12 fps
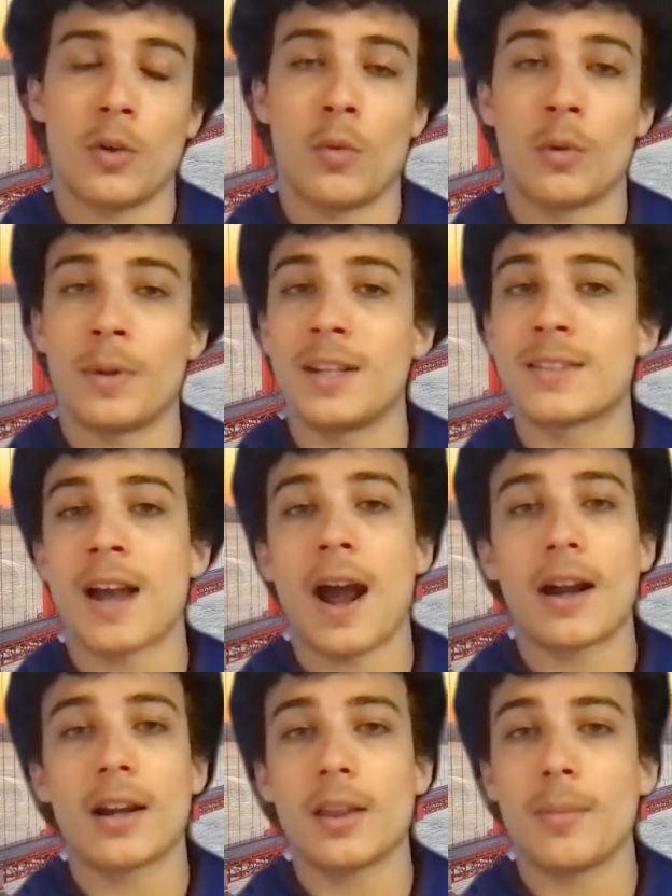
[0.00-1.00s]
would be
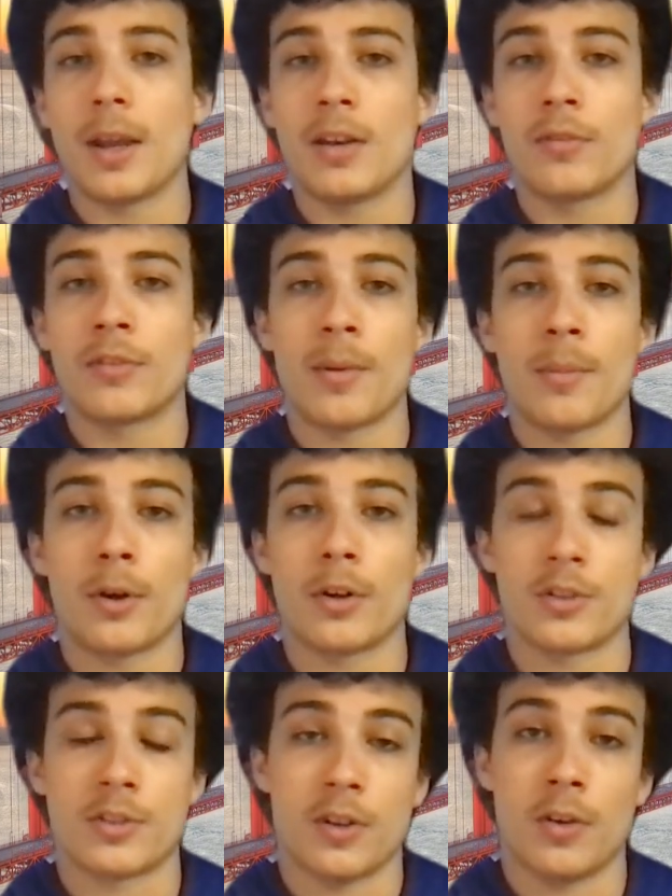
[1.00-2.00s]
entirely made of timber or
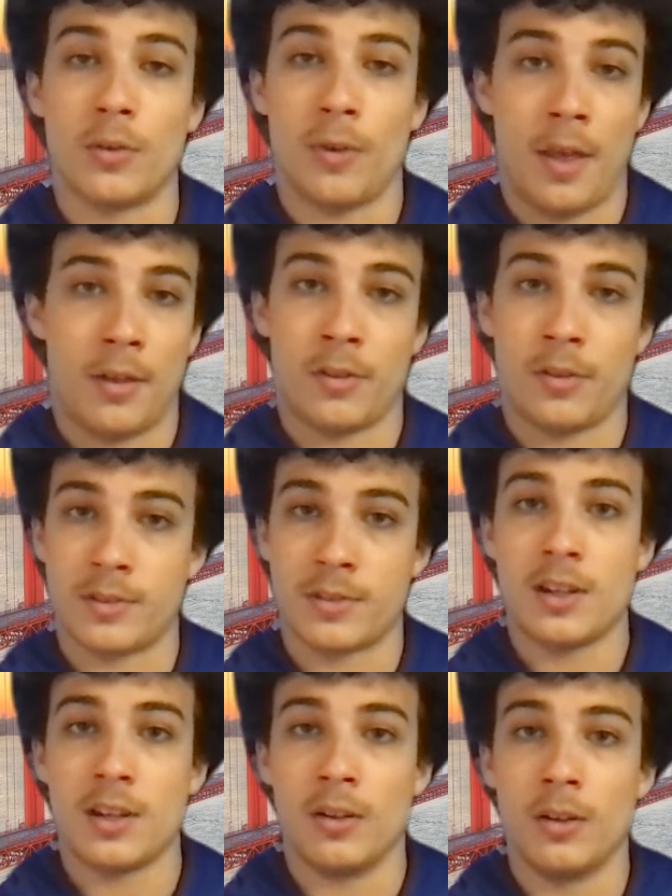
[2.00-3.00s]
stone rather than
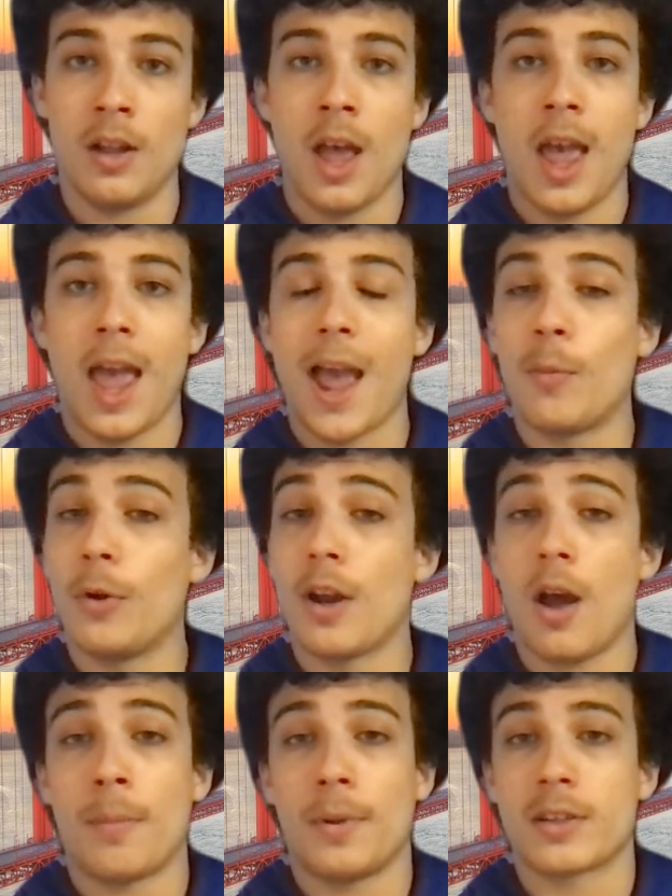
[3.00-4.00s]
steel, and would
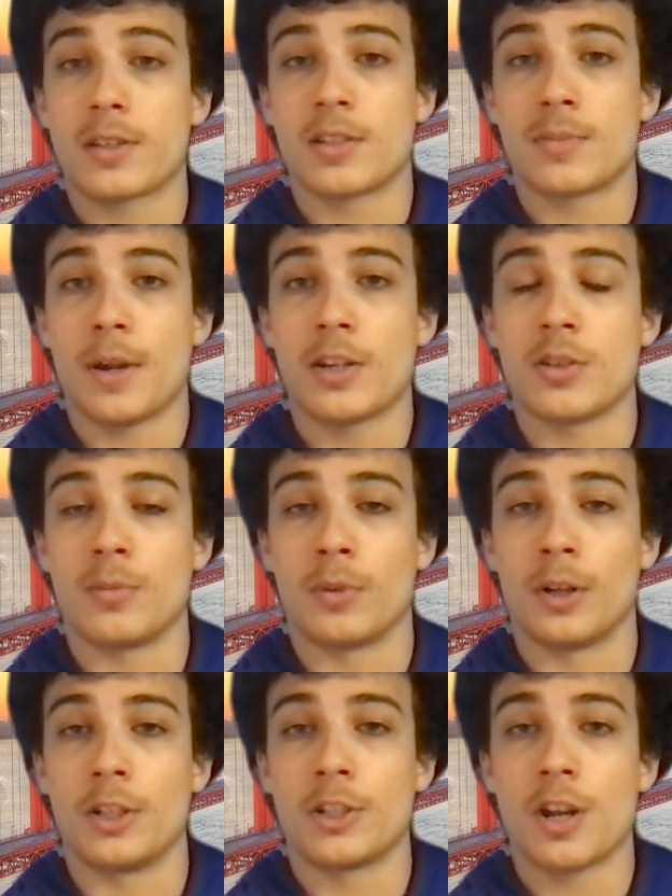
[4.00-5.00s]
not be a suspension
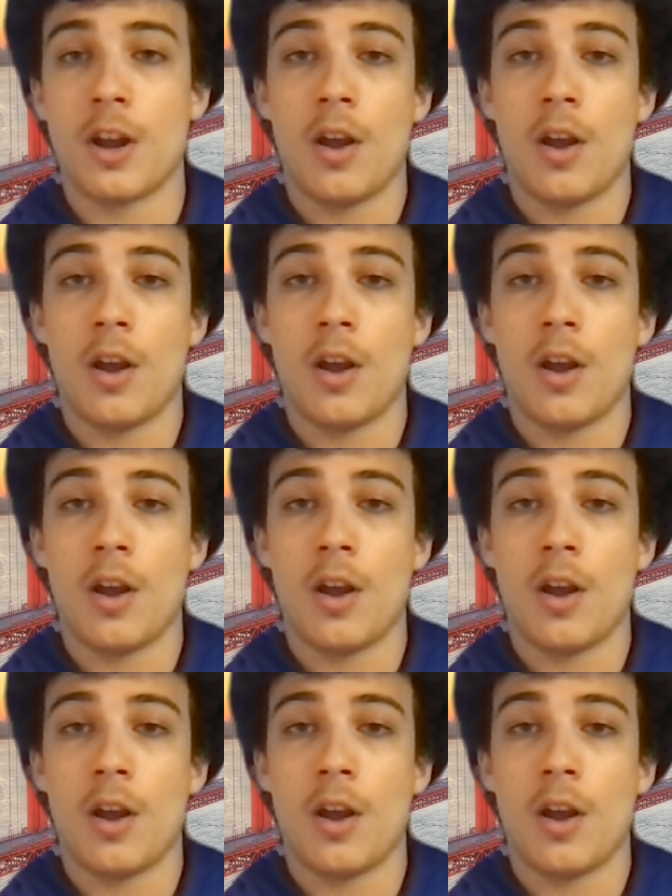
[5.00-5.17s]
bridge.